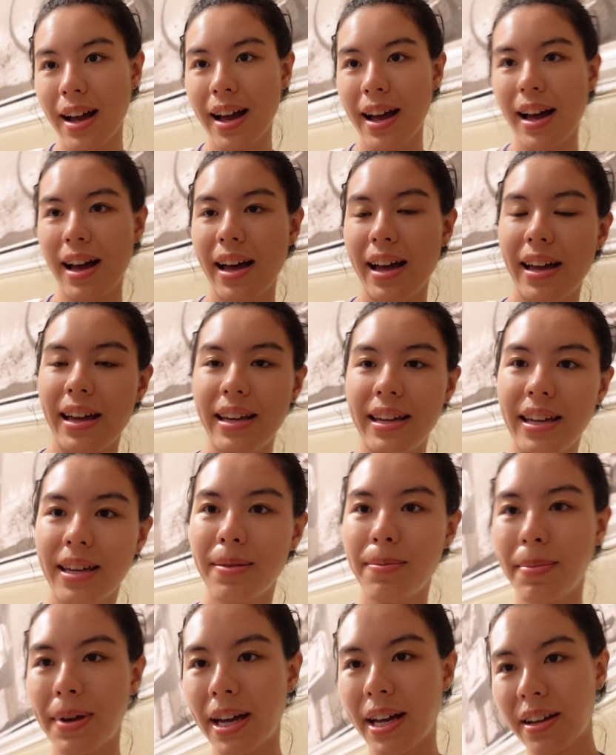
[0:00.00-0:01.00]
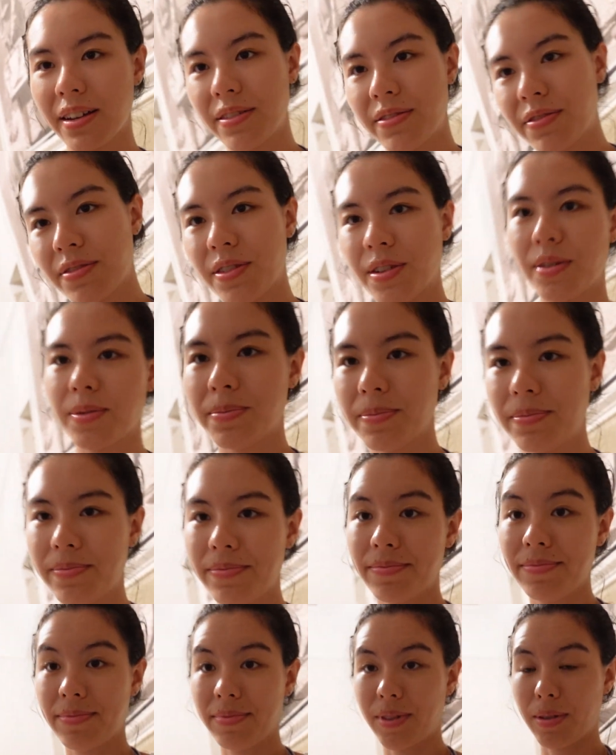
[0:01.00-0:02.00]
I came back from
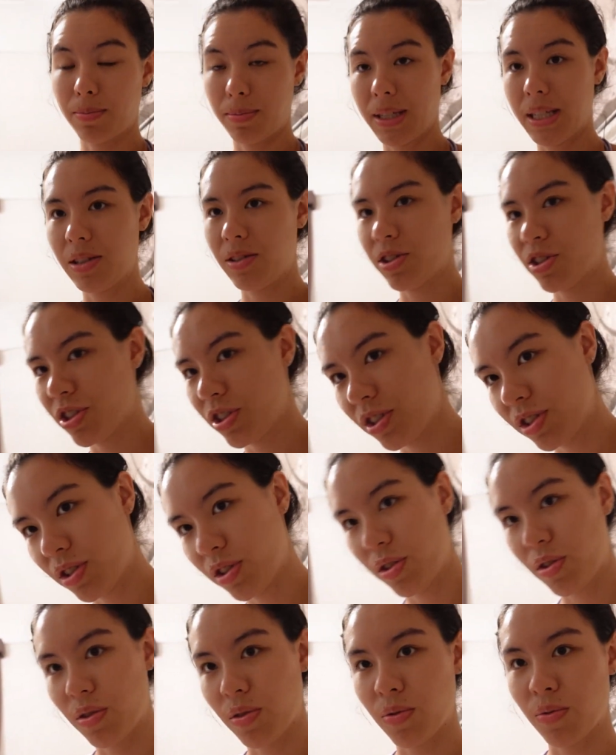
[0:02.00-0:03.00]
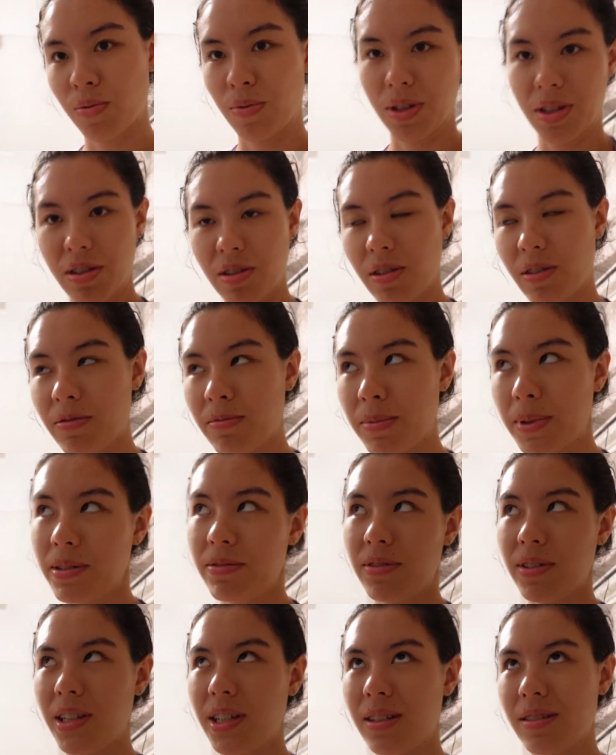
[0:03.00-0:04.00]
the beach to rinse off my
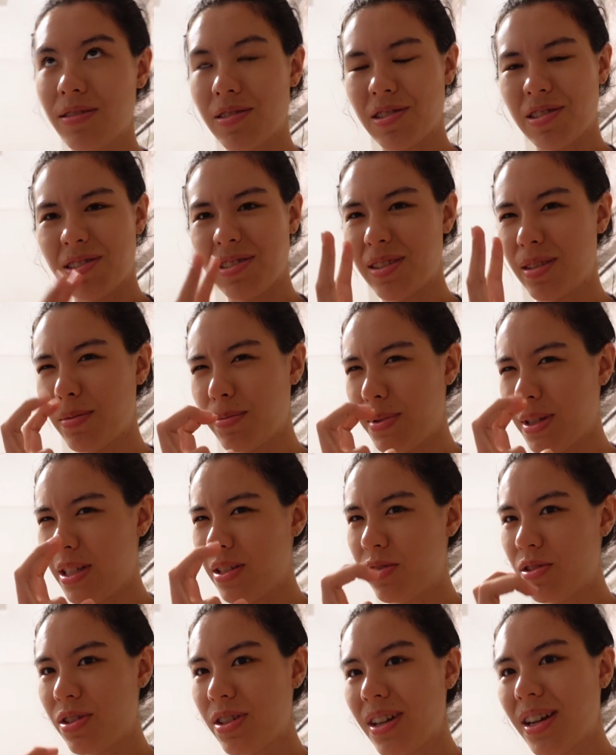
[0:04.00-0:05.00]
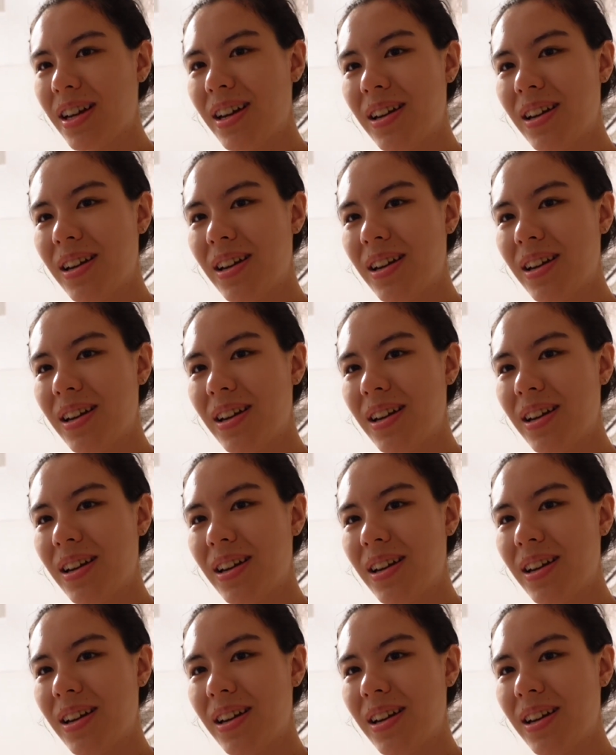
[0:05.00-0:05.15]
feet, or the beach,